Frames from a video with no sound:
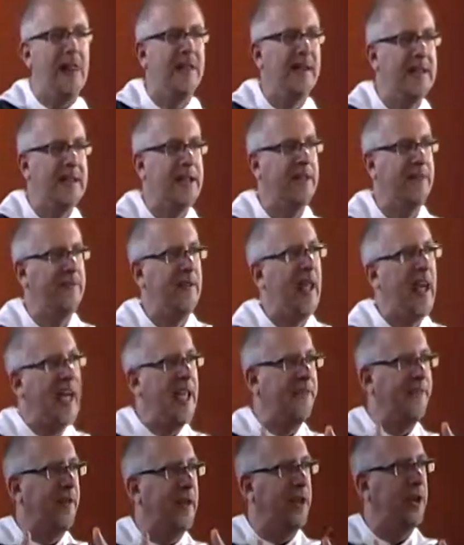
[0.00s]
quality of
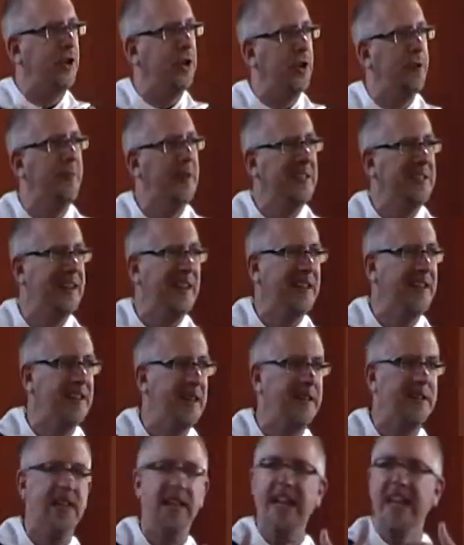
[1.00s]
life and a human
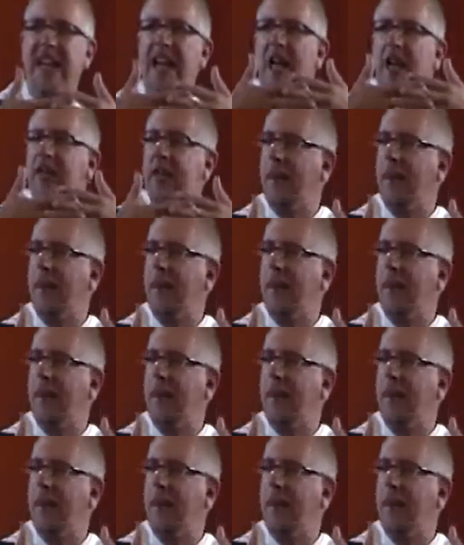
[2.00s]
dignity